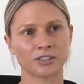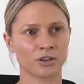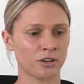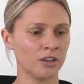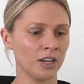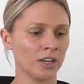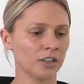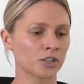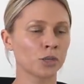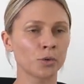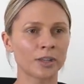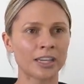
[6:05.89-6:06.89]
So
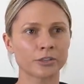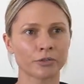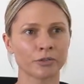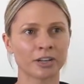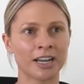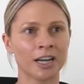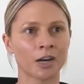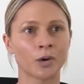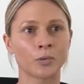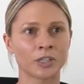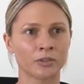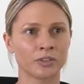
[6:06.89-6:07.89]
two of these over an
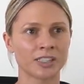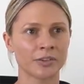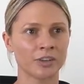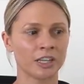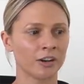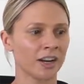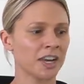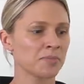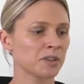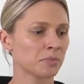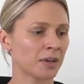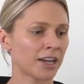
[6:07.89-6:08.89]
hour will give you seventy
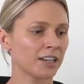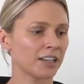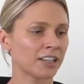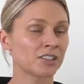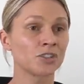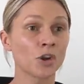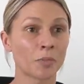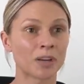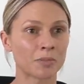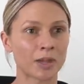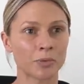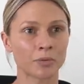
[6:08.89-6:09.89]
grams, but there's not
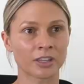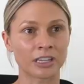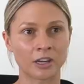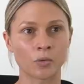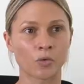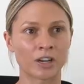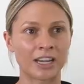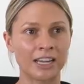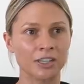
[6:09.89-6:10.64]
many people that are going to want to